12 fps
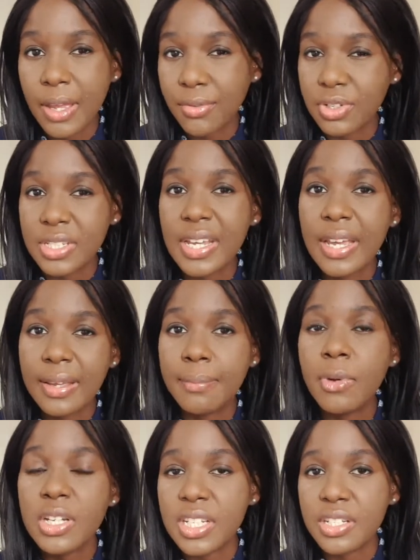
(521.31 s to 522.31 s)
every day
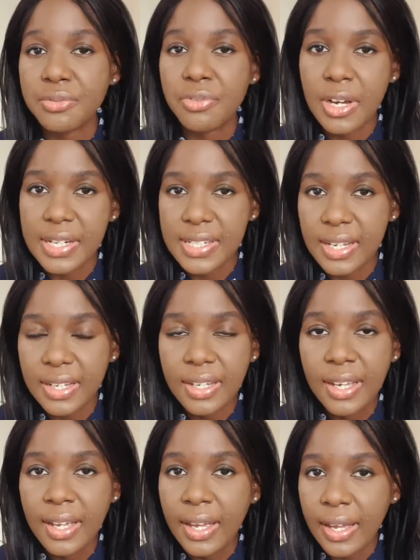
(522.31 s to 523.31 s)
monday to friday
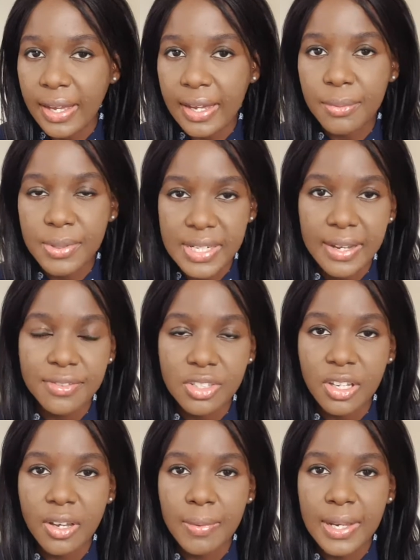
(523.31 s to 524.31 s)
I uh, would have to
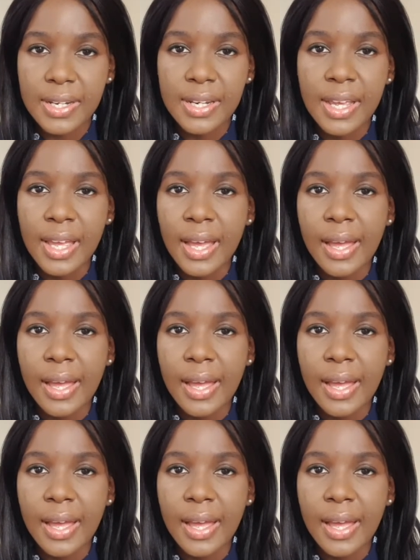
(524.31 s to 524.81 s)
go in.